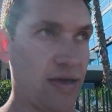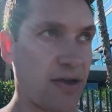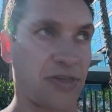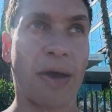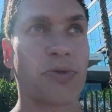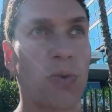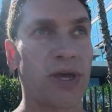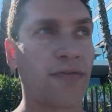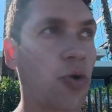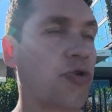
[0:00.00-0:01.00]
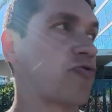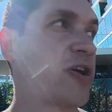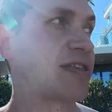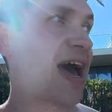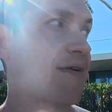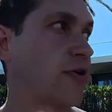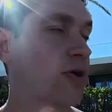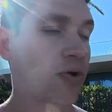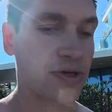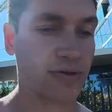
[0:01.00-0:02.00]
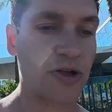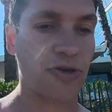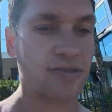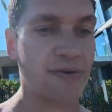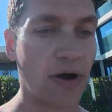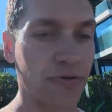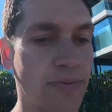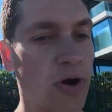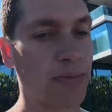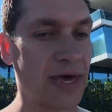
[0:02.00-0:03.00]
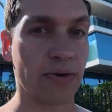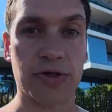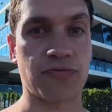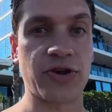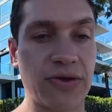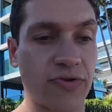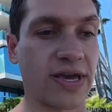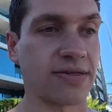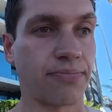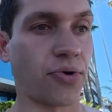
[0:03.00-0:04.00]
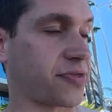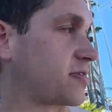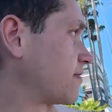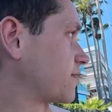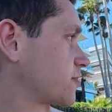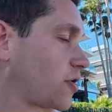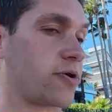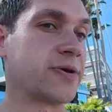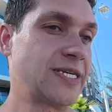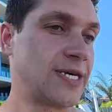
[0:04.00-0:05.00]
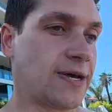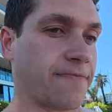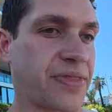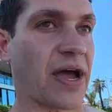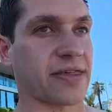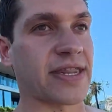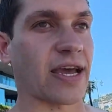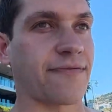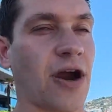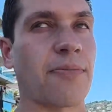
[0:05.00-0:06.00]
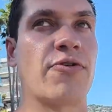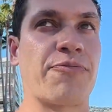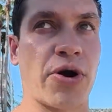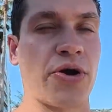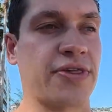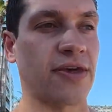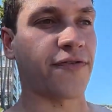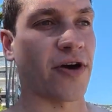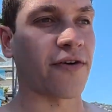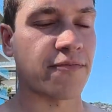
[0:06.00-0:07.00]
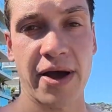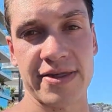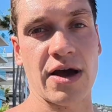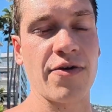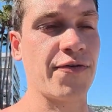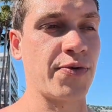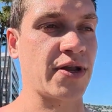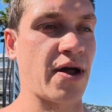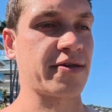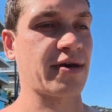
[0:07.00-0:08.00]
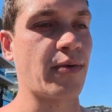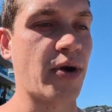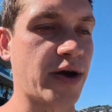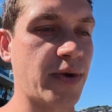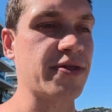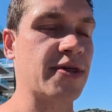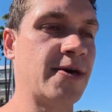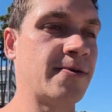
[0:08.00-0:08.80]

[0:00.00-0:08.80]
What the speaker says: subsequently, of course, wreaked havoc on his digestive health and well-being, which really, really isn't positive. So that's the next variable of priority for myself with the clients I work with.